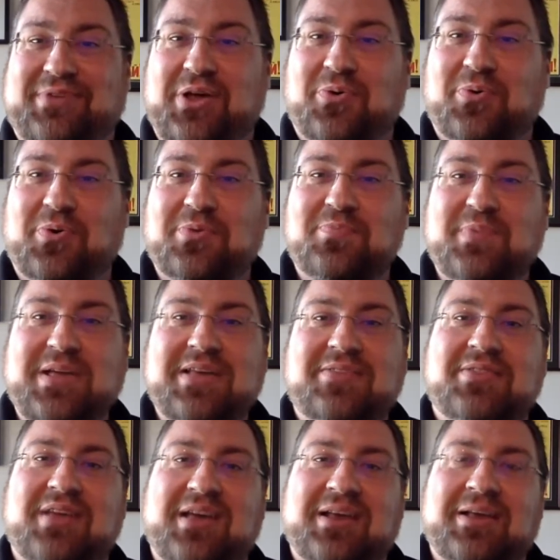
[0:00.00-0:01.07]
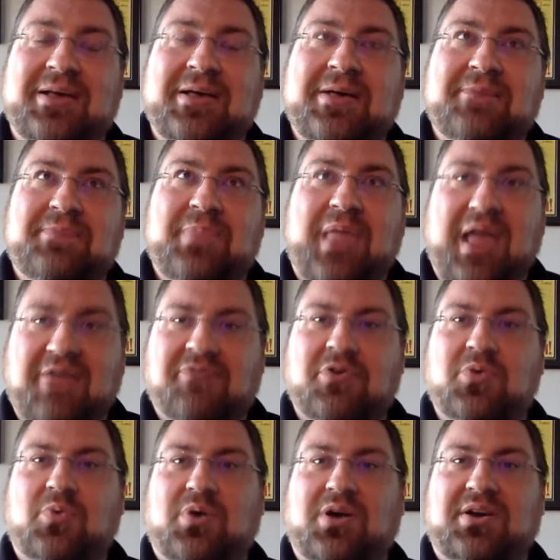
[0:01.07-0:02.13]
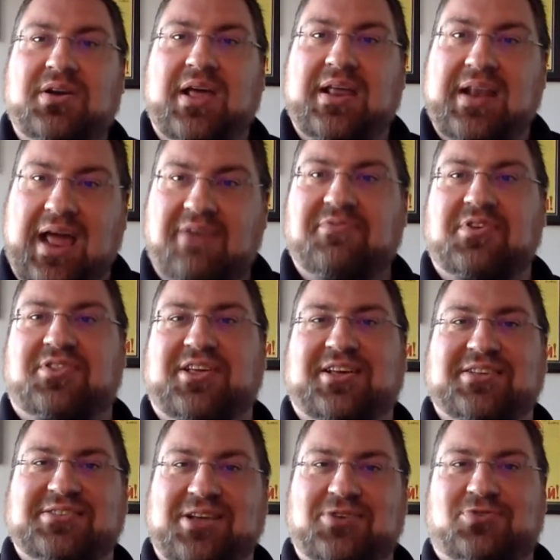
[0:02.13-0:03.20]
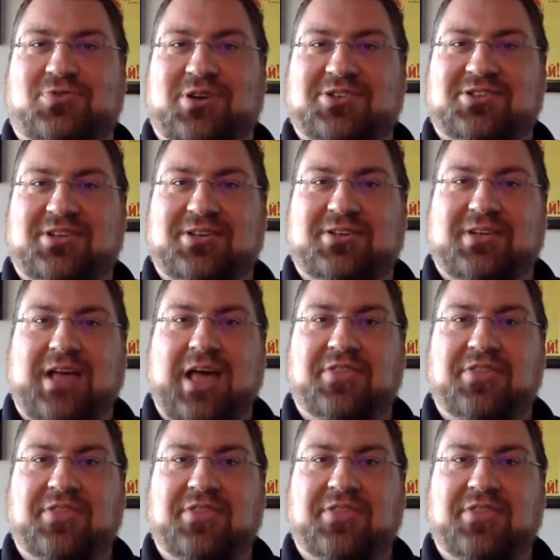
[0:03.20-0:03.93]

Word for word: It would mean that everyone and everything is untrusted,